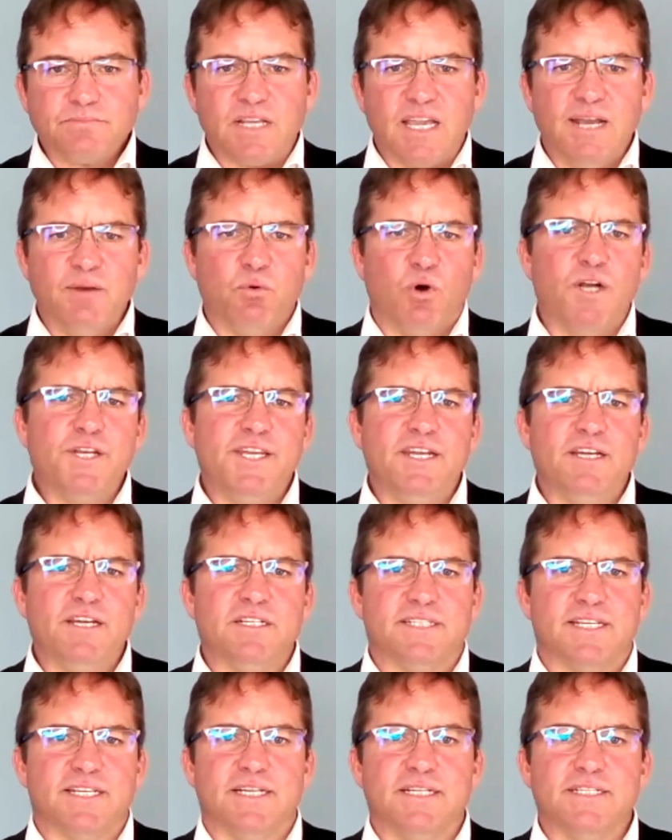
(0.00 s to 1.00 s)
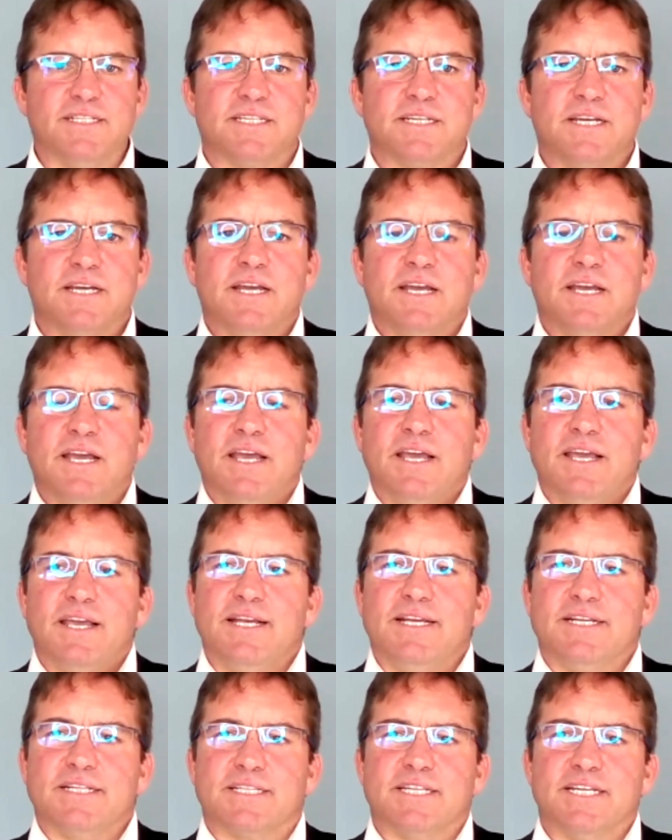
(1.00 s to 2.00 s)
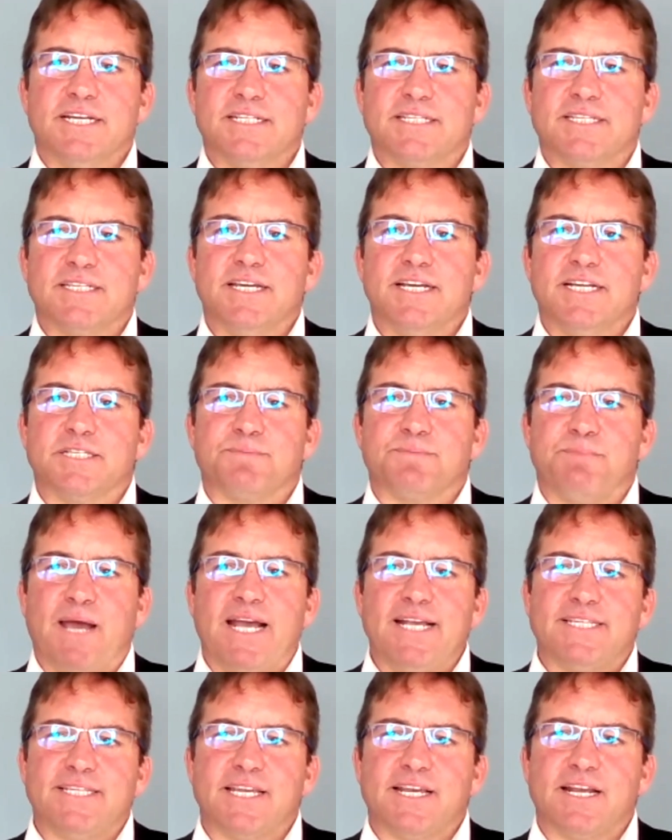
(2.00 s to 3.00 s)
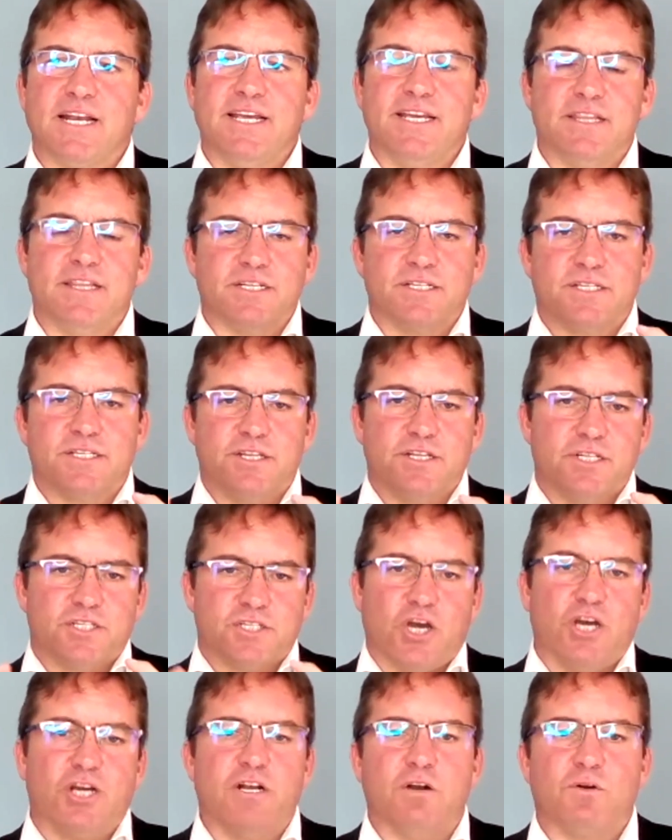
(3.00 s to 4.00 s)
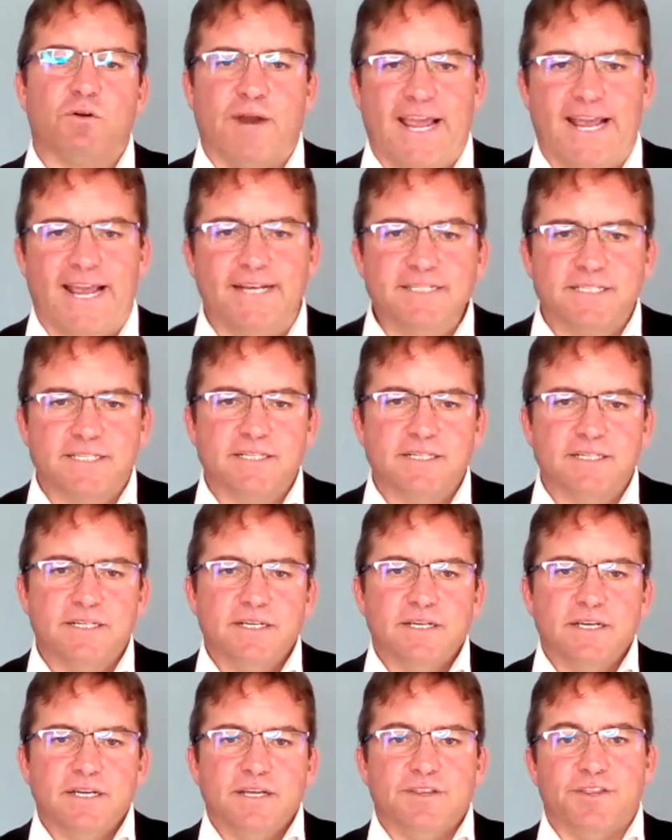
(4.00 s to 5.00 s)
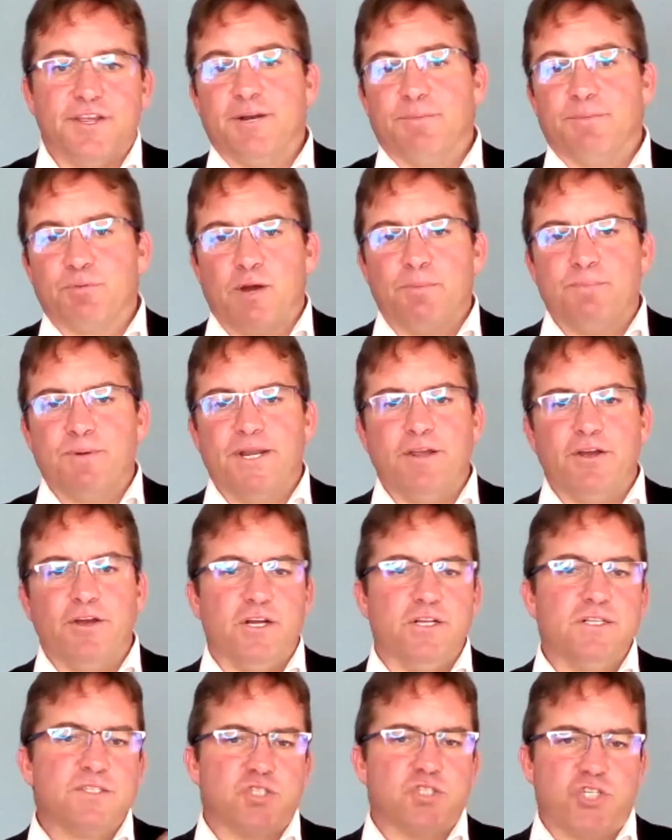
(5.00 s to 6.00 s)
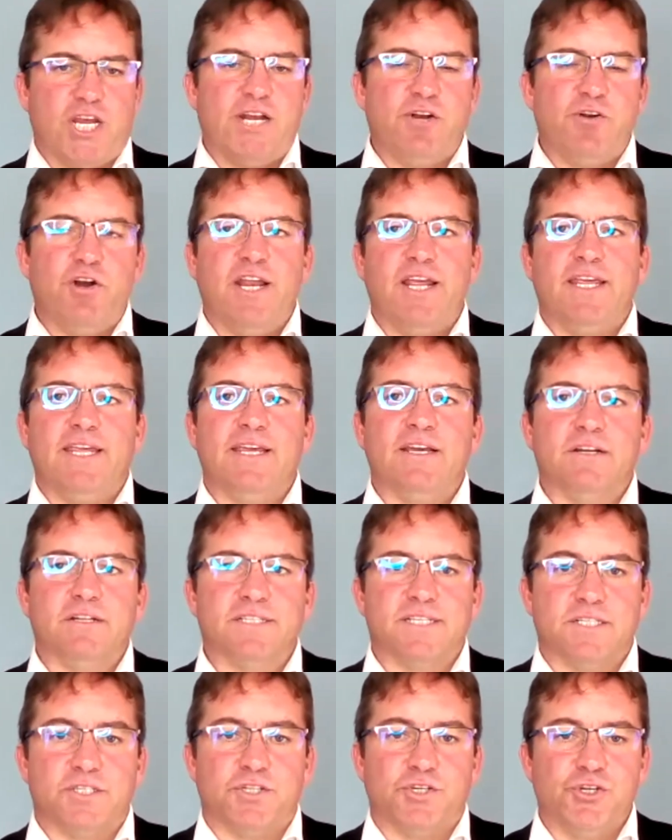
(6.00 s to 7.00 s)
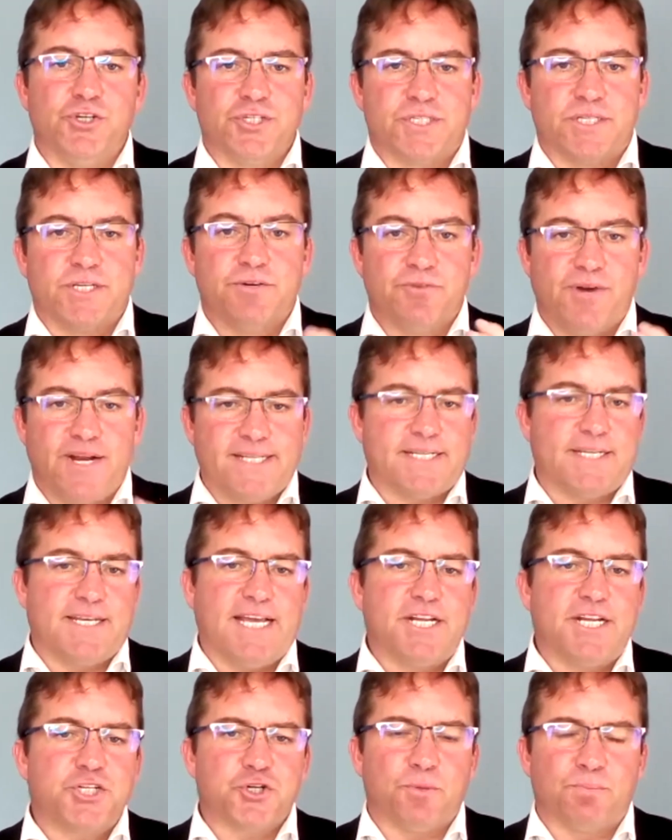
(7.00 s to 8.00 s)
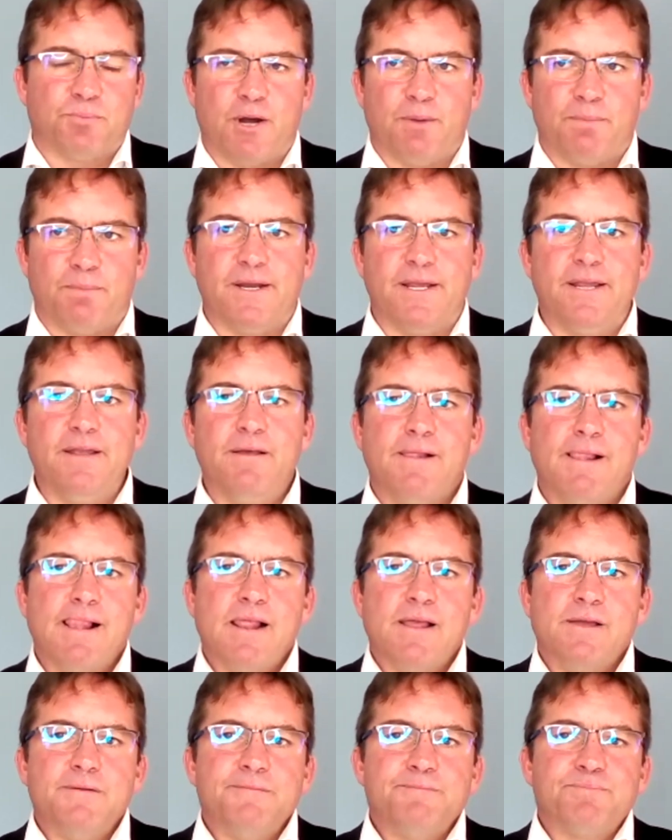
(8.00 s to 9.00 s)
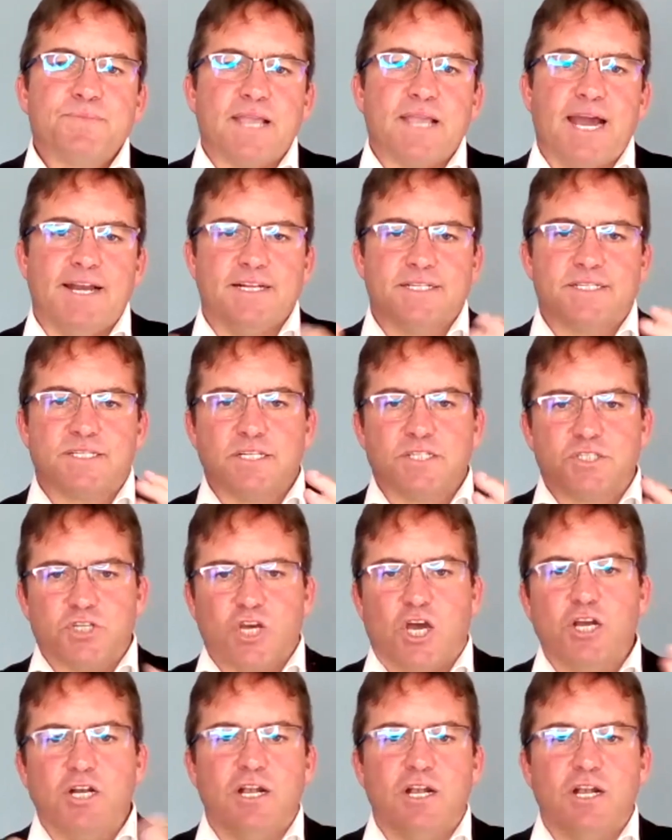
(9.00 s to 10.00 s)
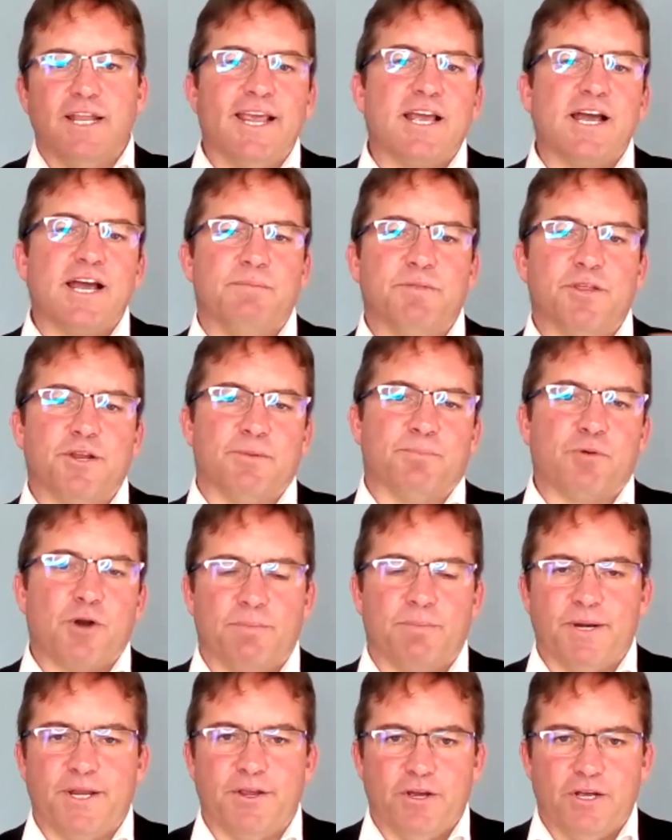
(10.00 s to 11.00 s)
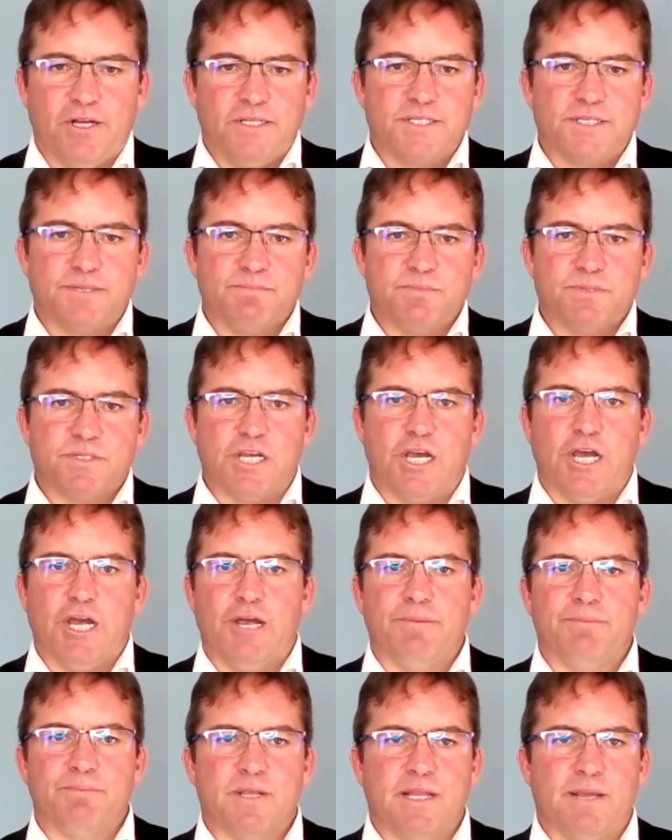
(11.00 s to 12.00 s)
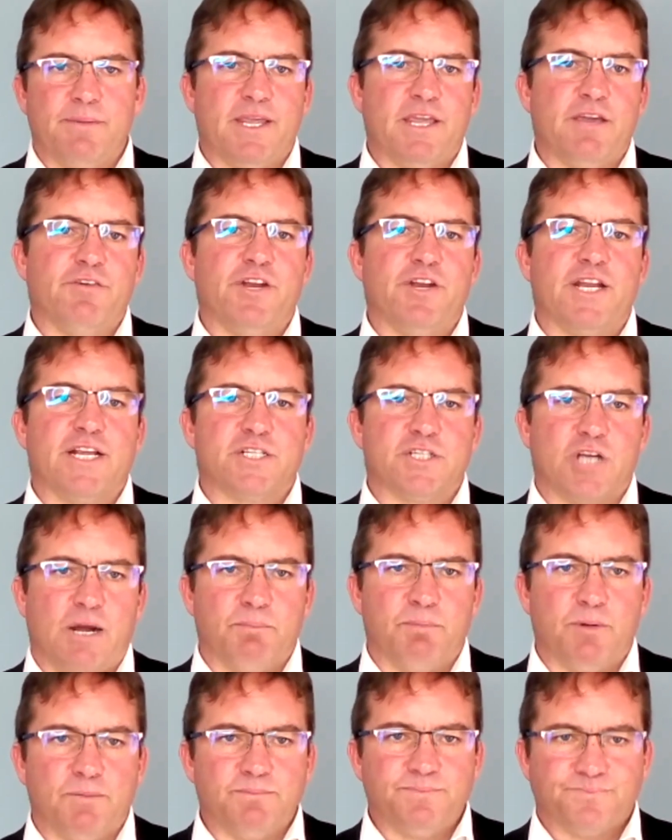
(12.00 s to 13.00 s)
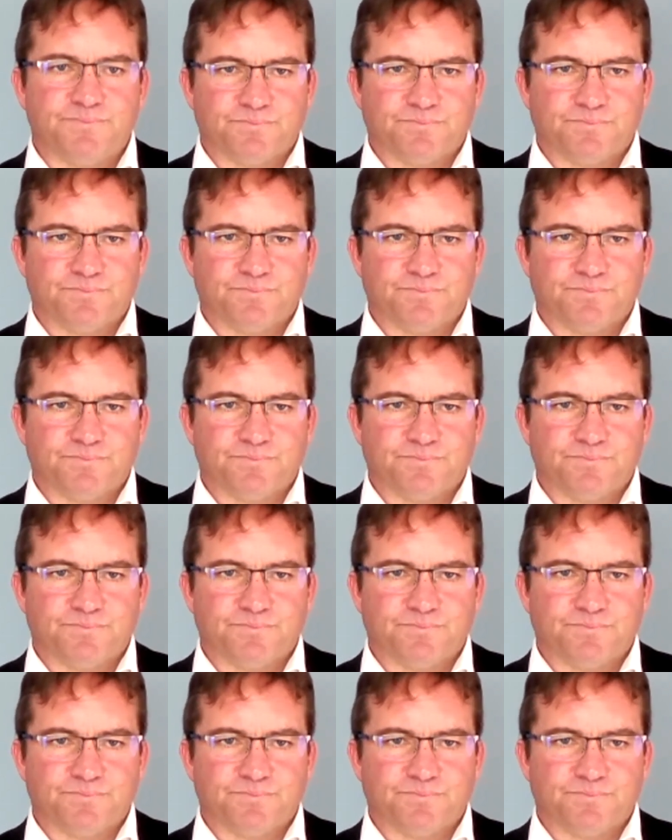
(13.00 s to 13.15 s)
And what yield is that it's basically the total rent that a property earns. Generally, yield is used in residential property, and it's the total income that a property earns. So let me give you an example.